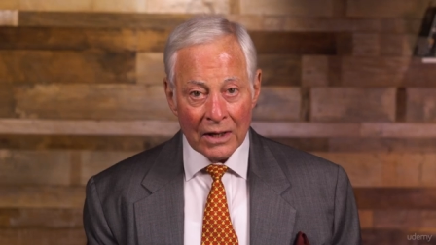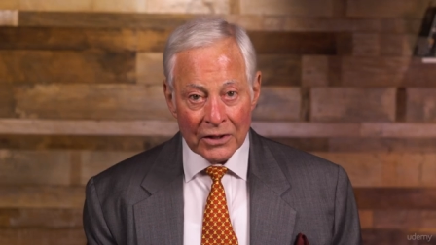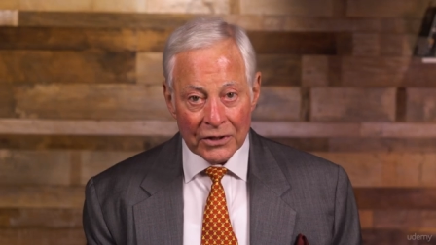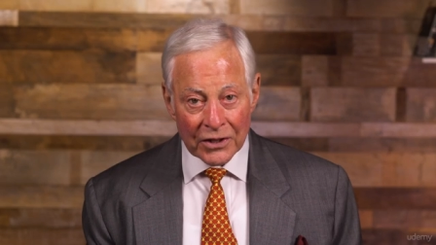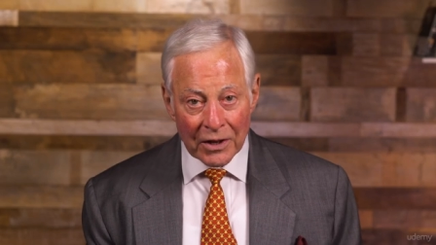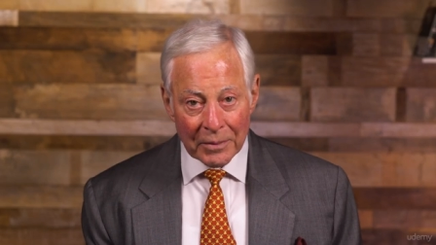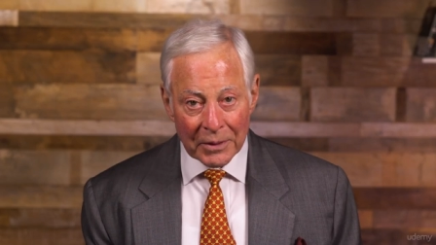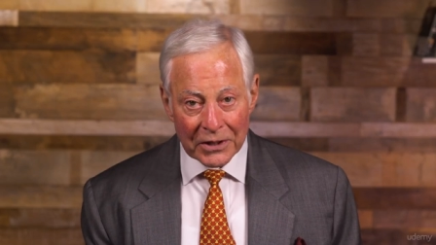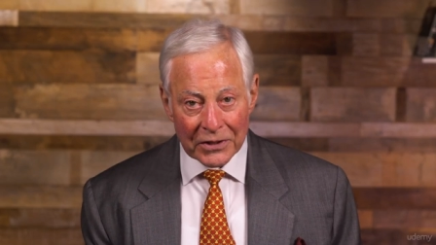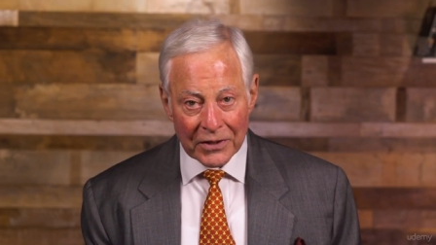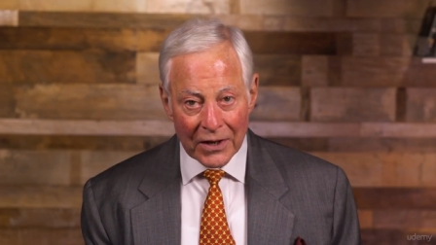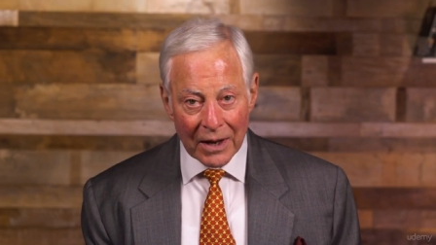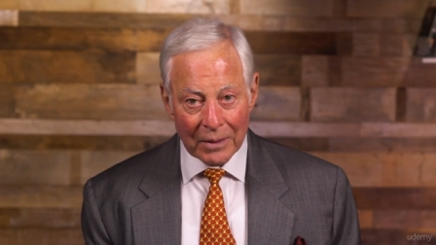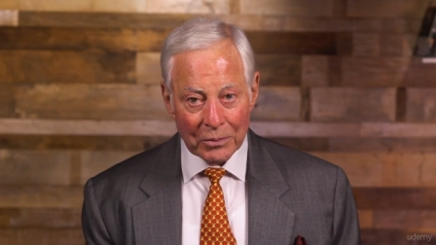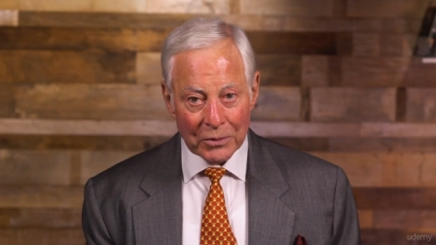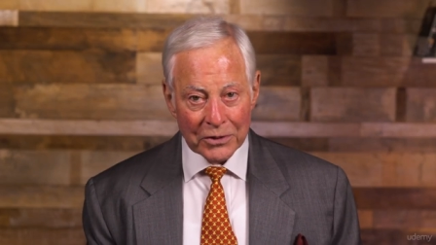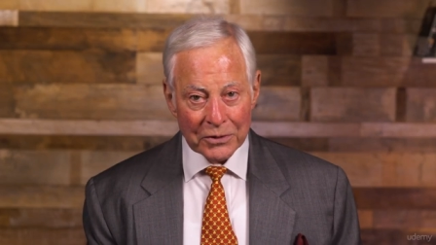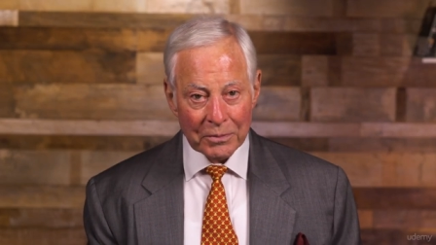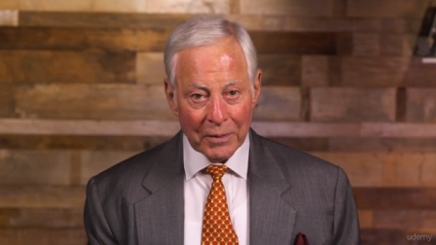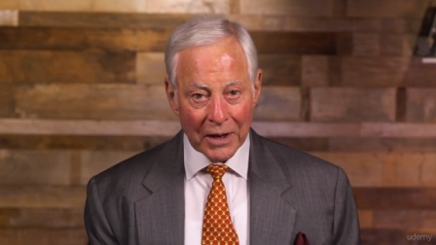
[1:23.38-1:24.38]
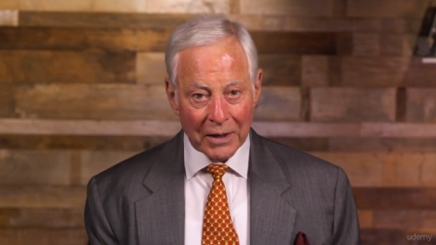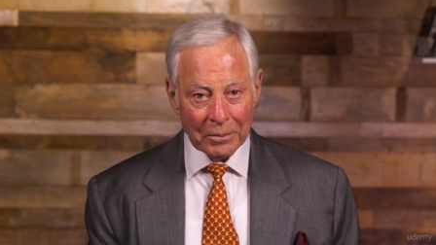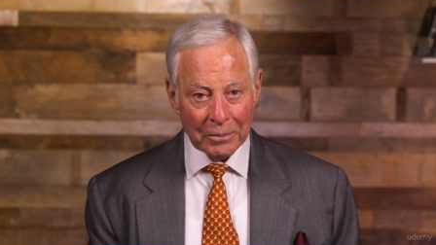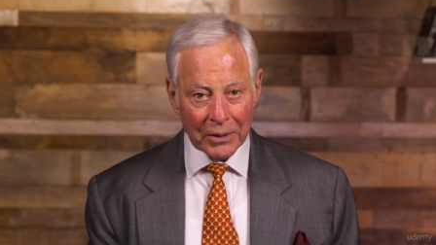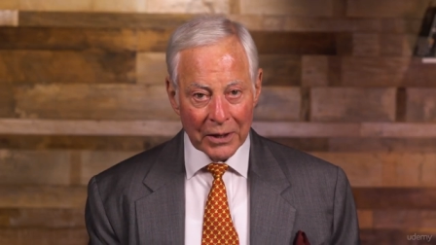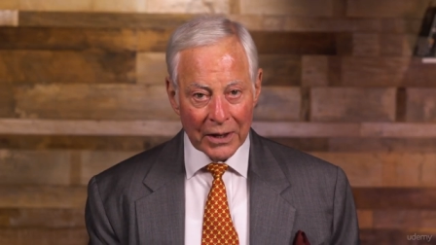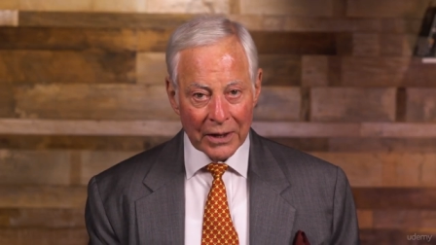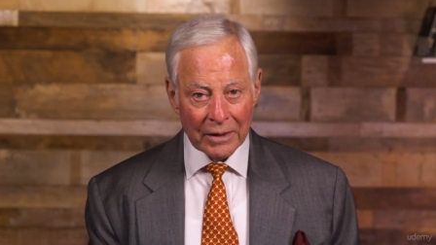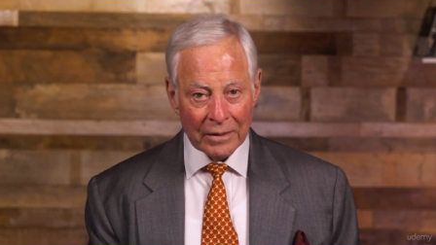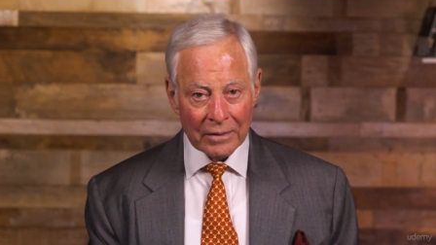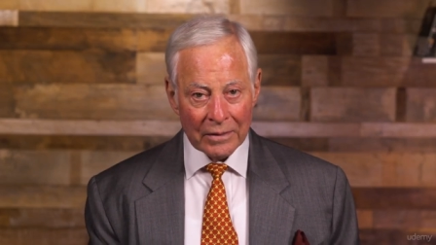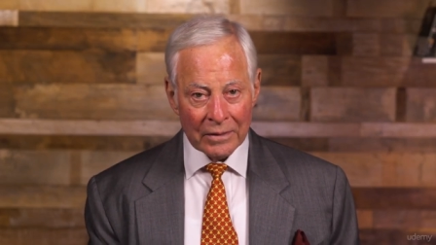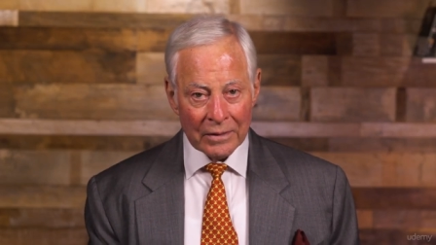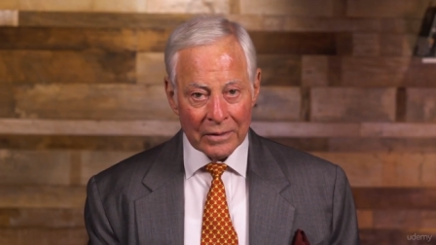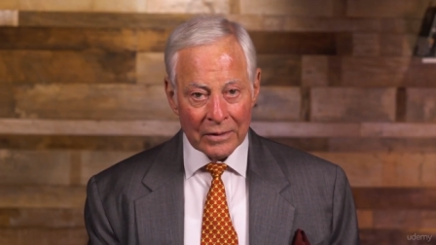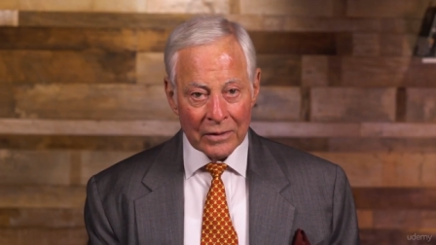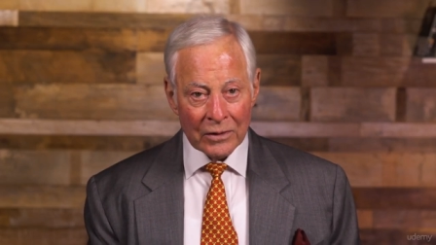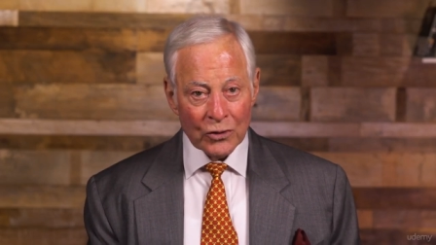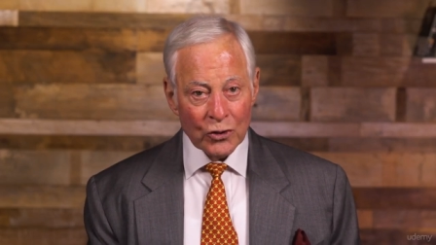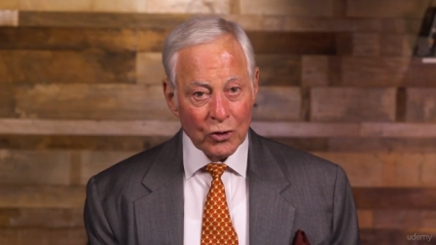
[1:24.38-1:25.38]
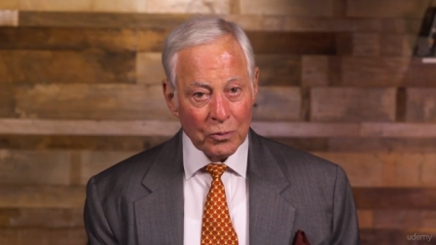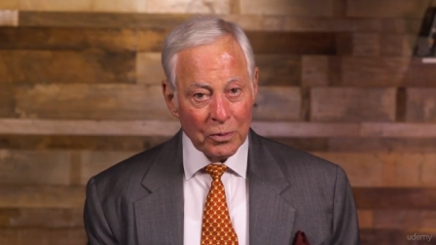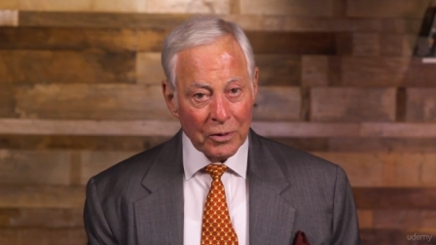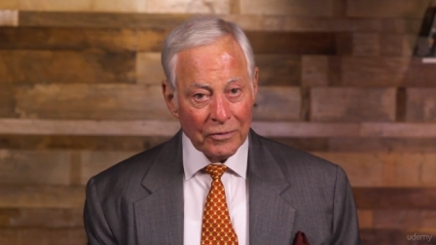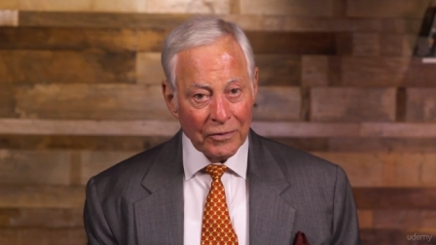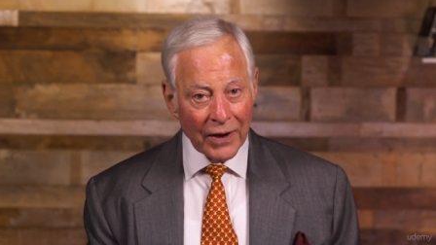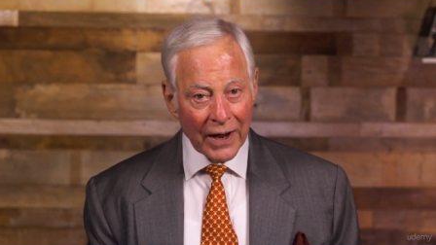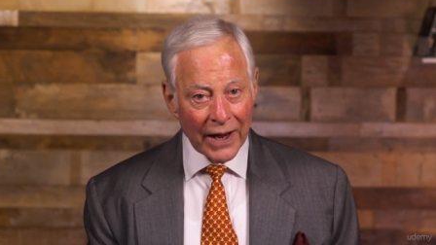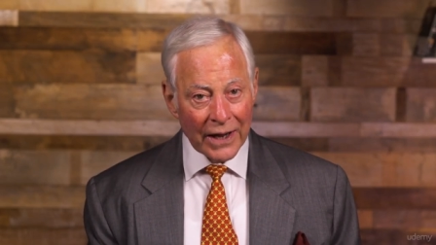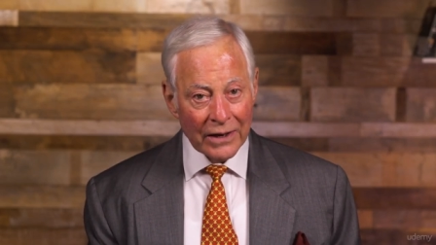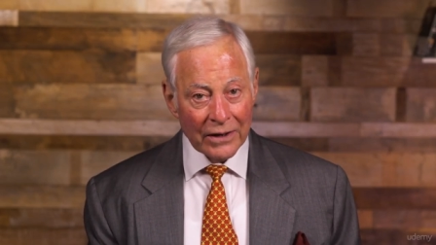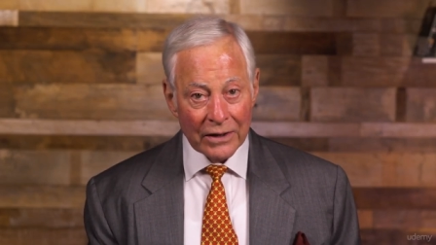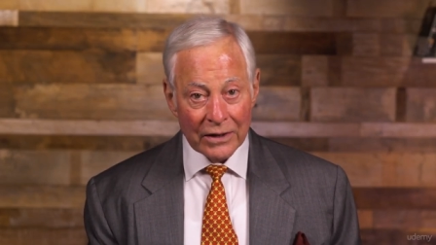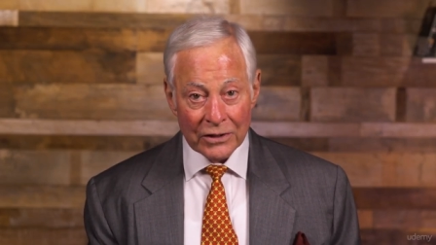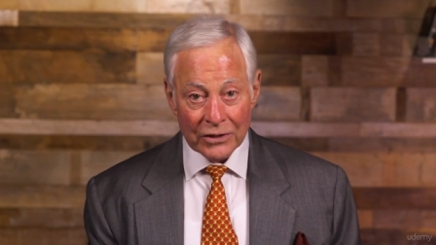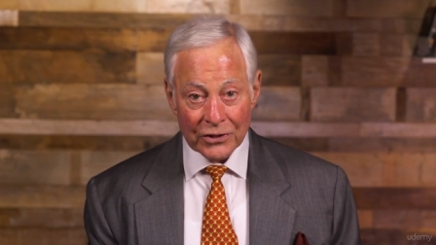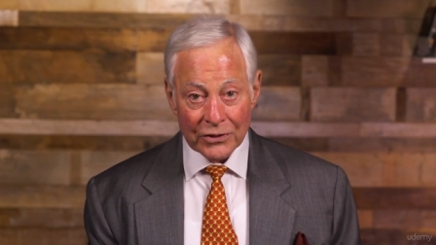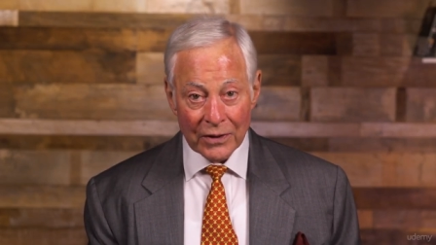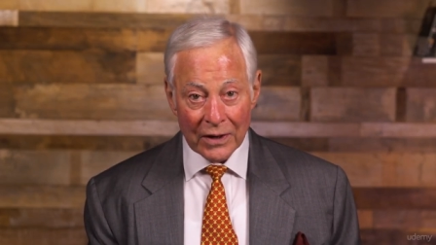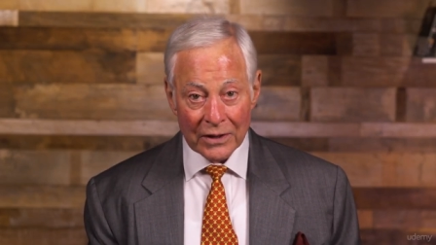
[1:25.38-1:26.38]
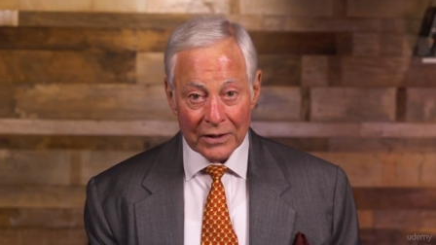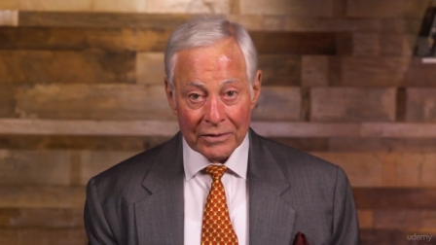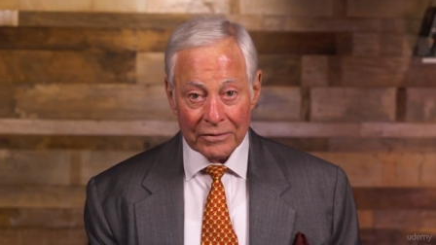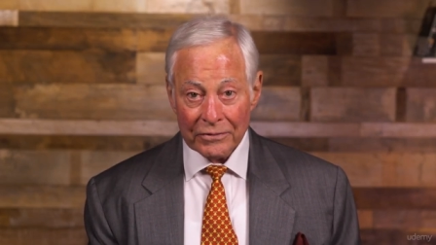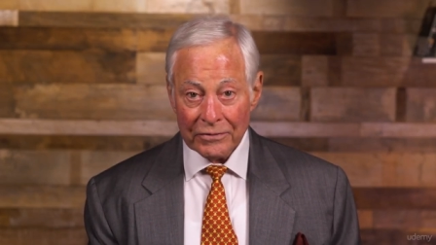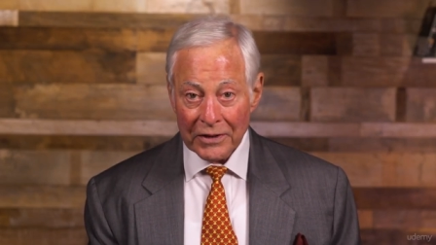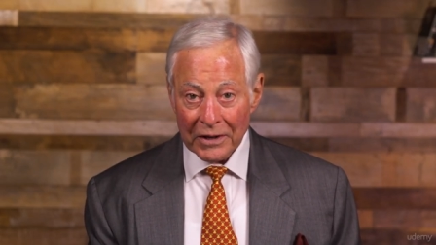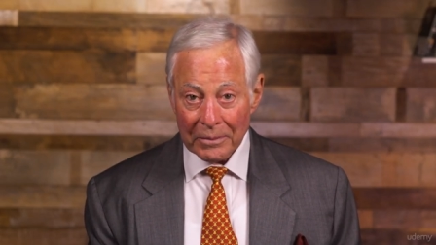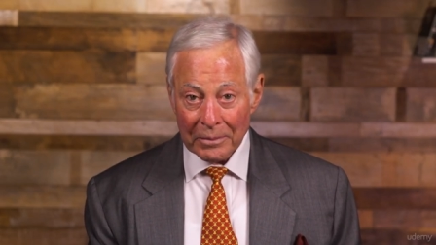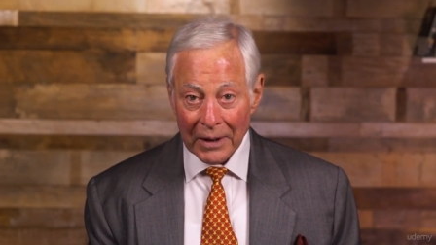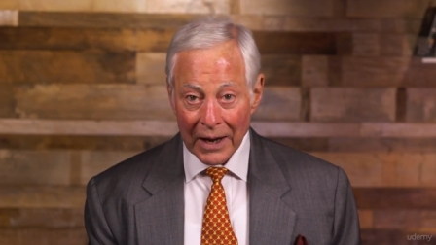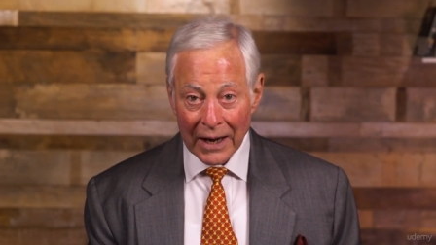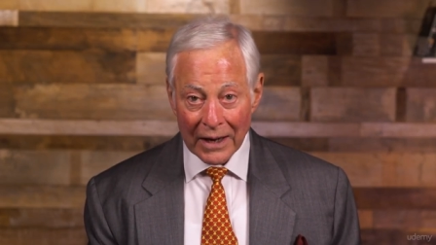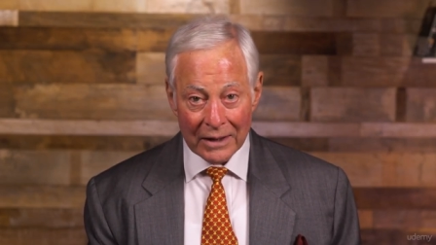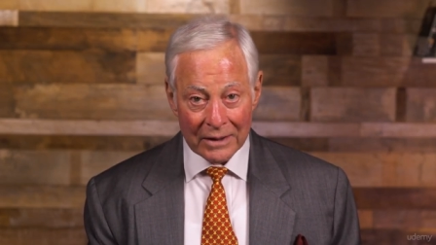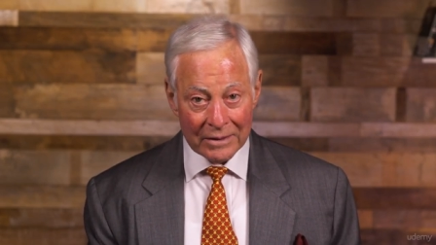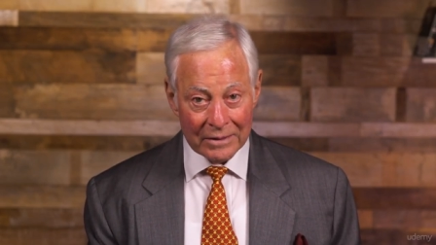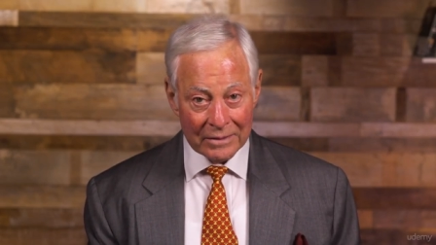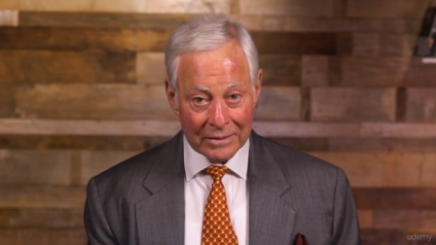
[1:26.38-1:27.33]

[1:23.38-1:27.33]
Some examples might be to provide constructive feedback,